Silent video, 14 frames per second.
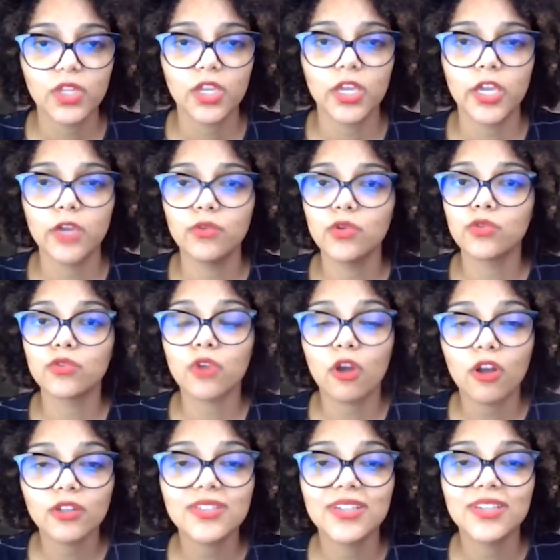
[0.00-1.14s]
it will
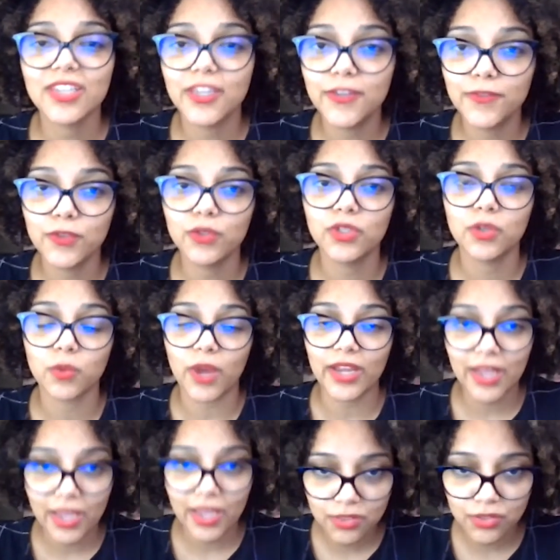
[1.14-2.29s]
not give you the right
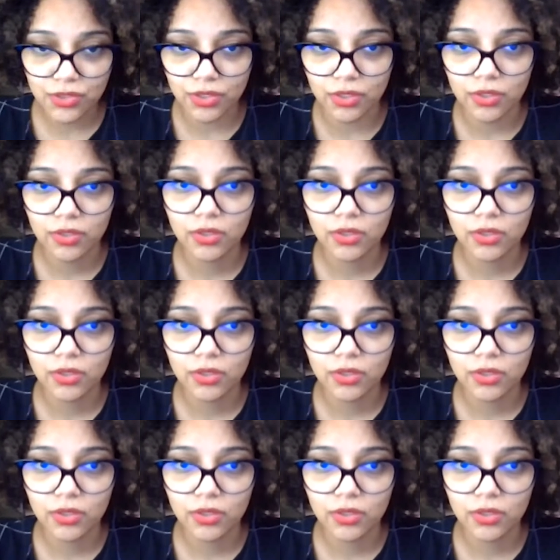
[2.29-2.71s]
answer.